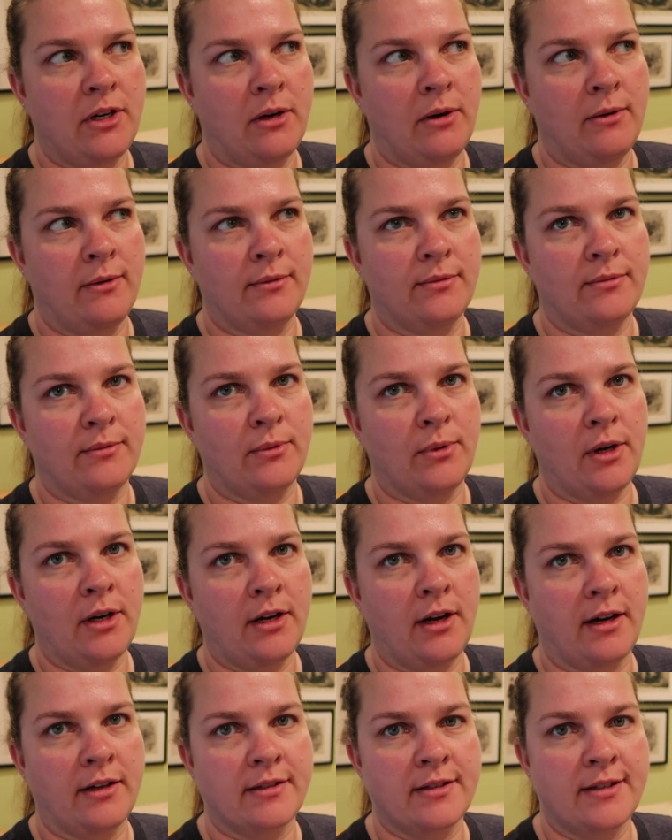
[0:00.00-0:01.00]
don't
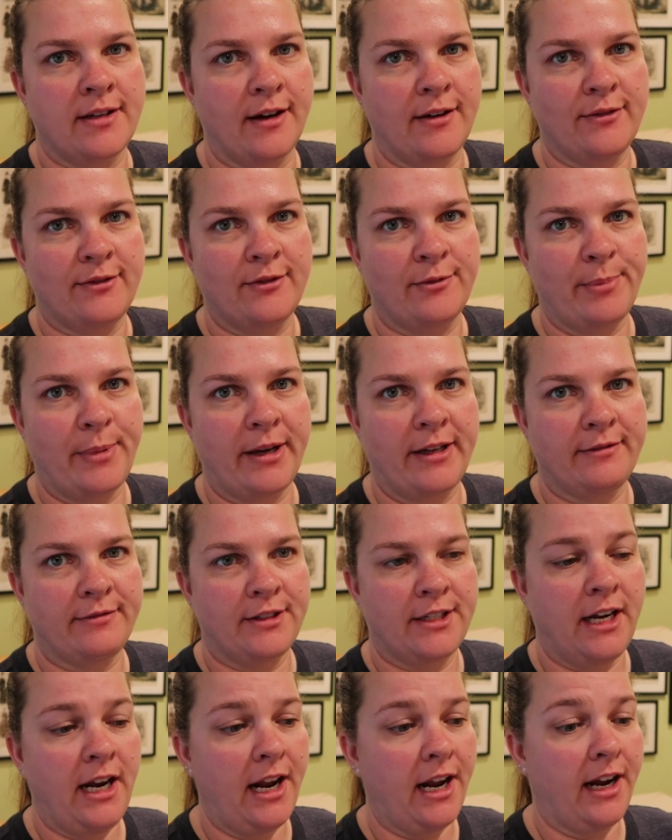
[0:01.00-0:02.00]
work on stuff,
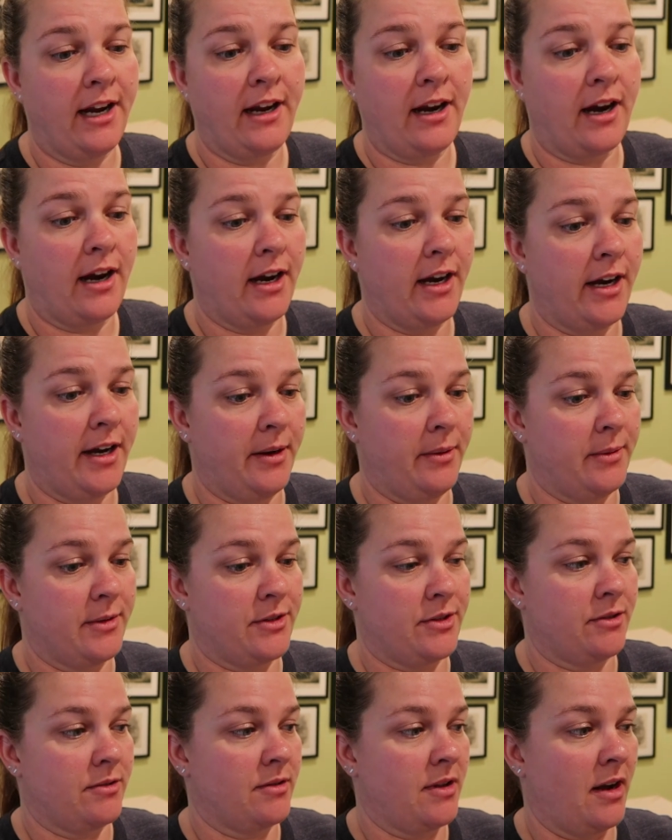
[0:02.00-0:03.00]
but today I
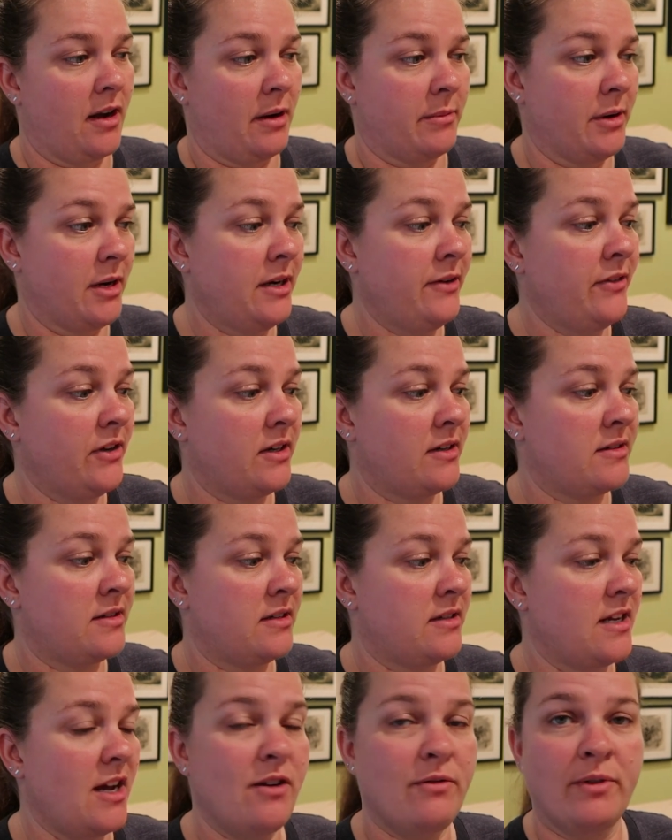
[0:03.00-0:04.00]
was just like, I'm not even gonna
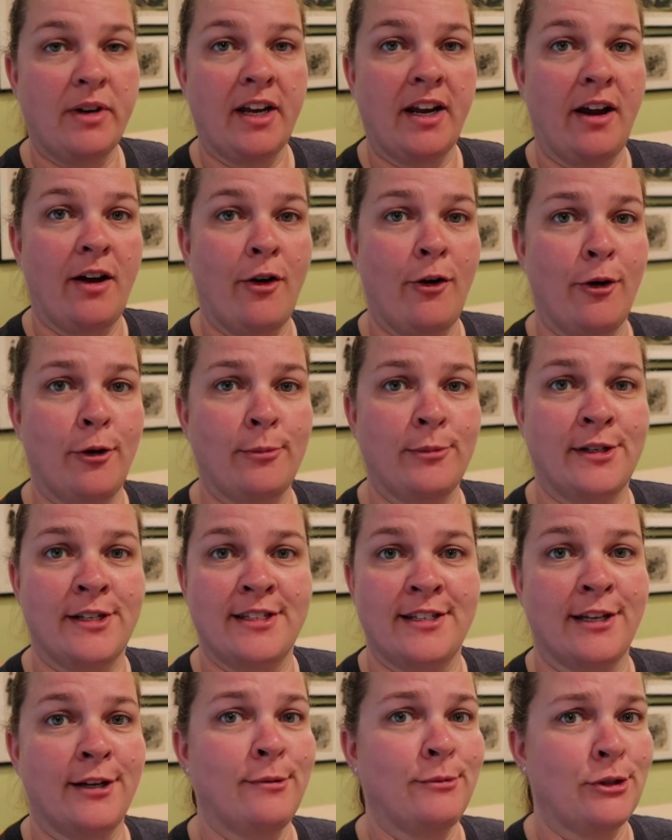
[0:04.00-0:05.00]
sit down when I get home,
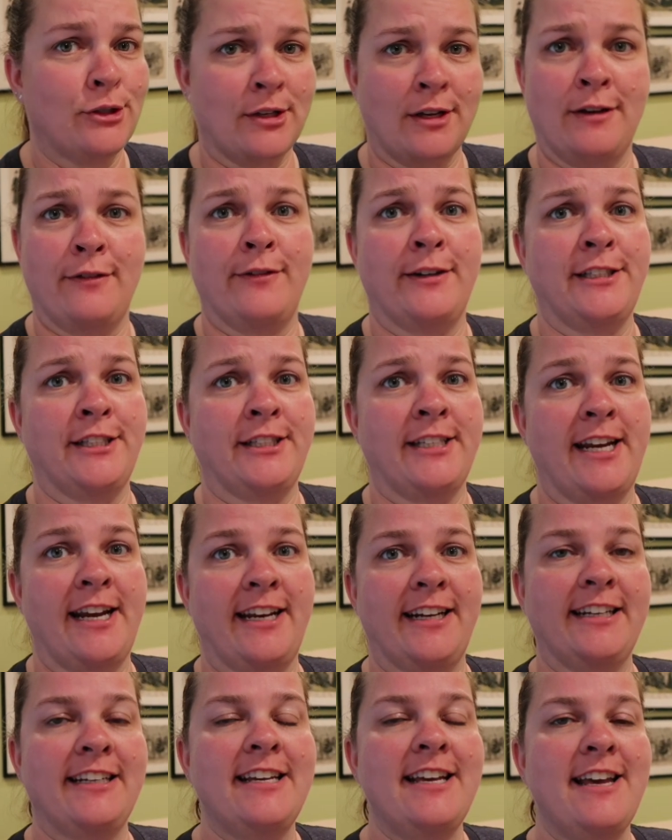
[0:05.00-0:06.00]
because then I'm just gonna
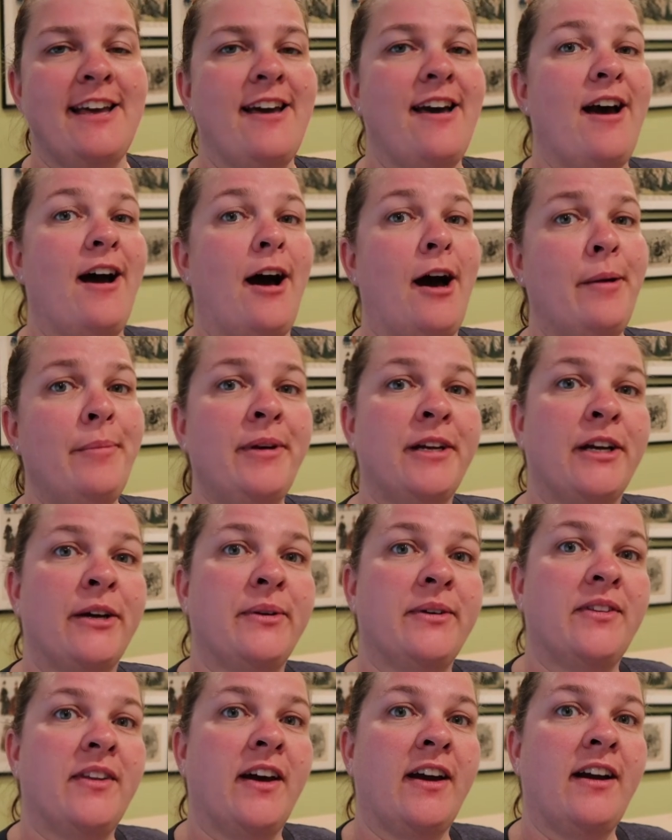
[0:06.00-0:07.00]
vegetate. I'm gonna
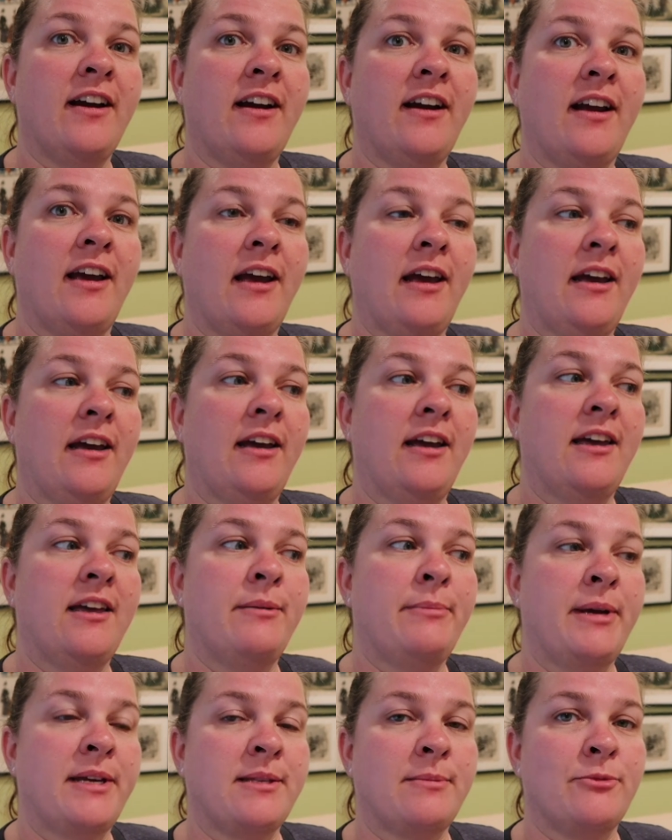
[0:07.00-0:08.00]
go in there
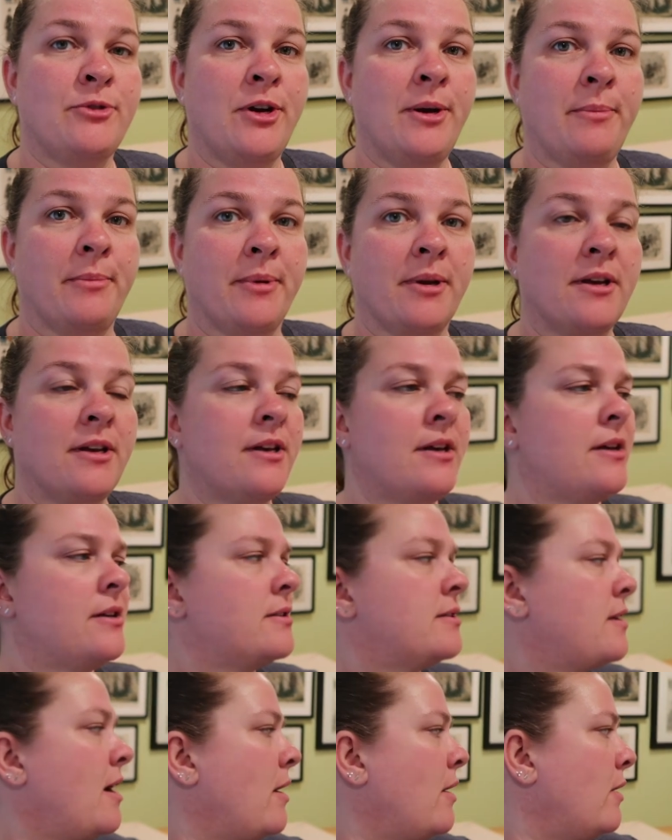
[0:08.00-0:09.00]
and make some trim.
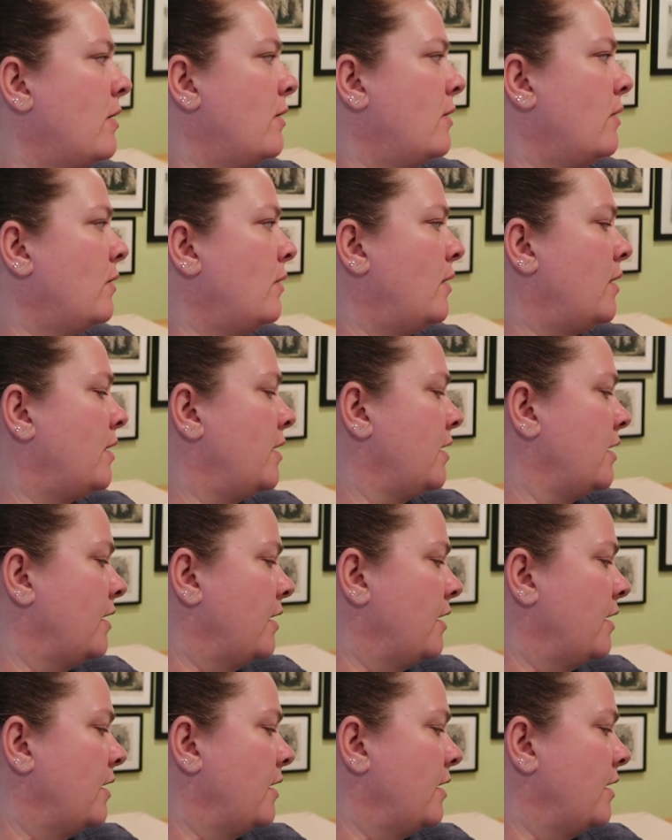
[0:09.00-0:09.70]
So,